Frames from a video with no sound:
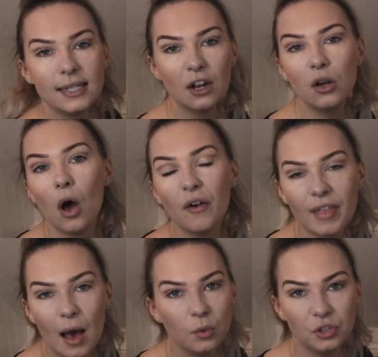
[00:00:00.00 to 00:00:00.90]
I said, a lot of
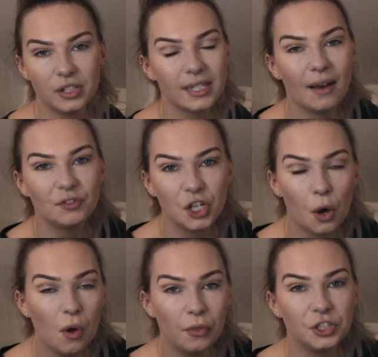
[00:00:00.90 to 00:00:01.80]
that will just have to
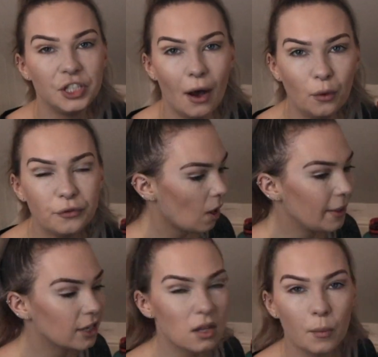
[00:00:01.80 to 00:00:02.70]
go on the shelf
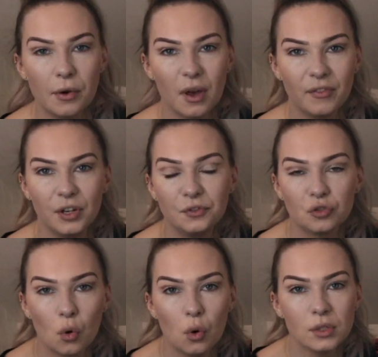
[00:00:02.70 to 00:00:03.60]
because I won't have enough
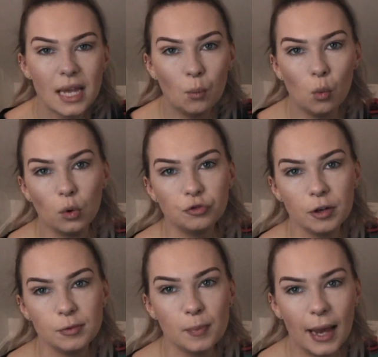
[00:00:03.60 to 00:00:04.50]
drawers and
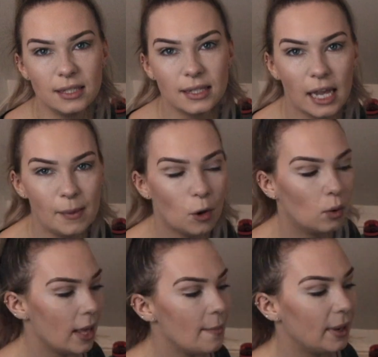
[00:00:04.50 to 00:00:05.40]
wardrobe space to keep it
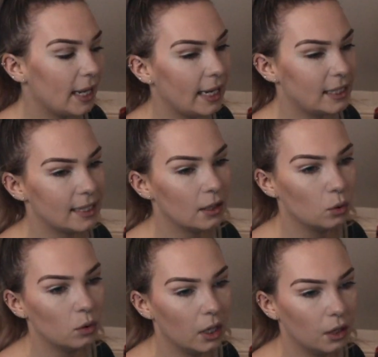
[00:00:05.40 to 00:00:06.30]
all in, but at least it'll
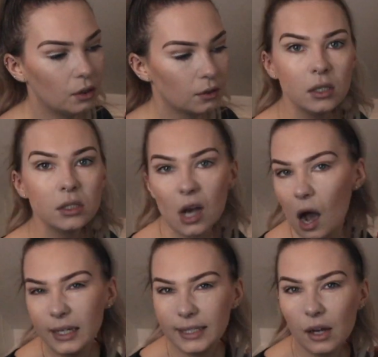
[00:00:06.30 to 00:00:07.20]
all look
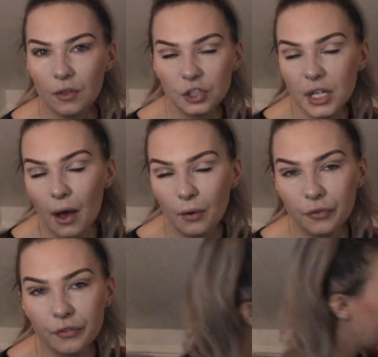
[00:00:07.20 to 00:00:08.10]
tidy on the
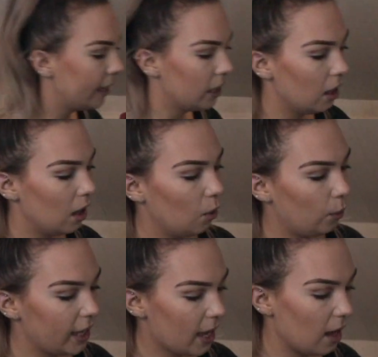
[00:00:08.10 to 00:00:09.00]
shelf. Here
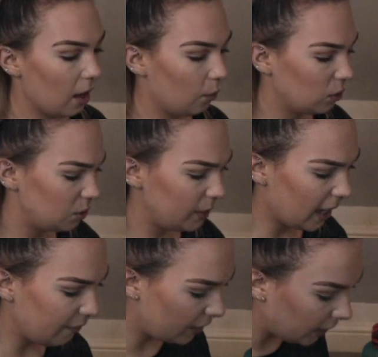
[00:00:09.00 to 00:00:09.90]
we have, what do we
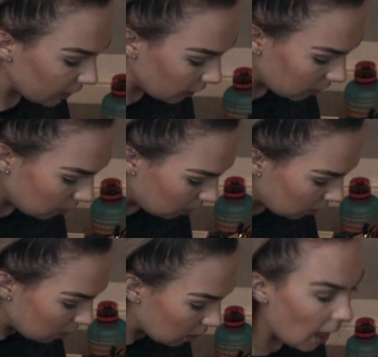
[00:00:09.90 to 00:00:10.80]
have in here?
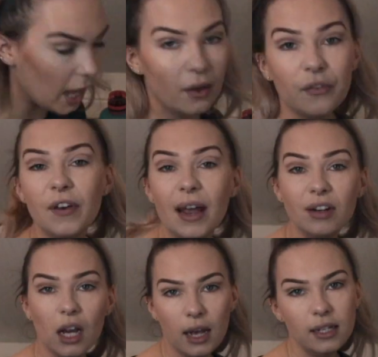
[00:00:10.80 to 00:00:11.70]

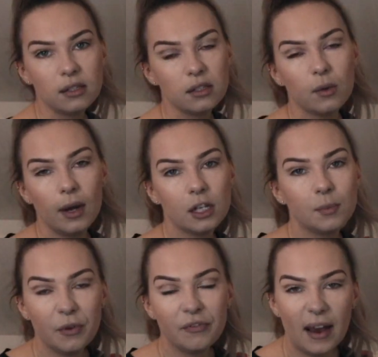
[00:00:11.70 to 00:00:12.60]
Fairy lights. So I like to
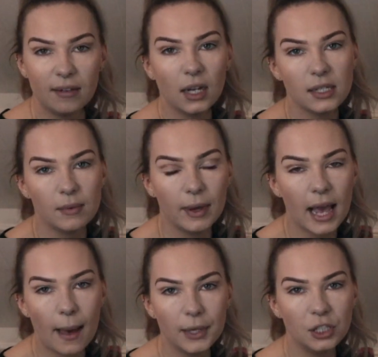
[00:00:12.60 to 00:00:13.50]
put fairy lights in my
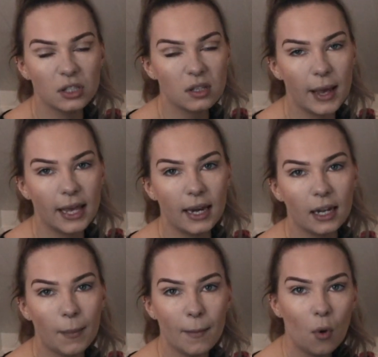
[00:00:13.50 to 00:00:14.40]
cabin just to make it a
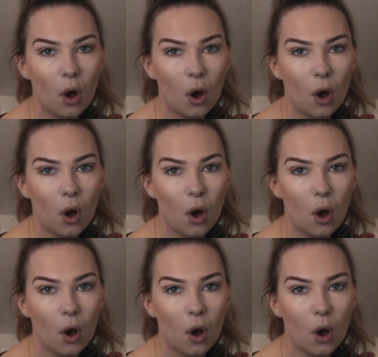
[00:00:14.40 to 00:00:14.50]
little bit more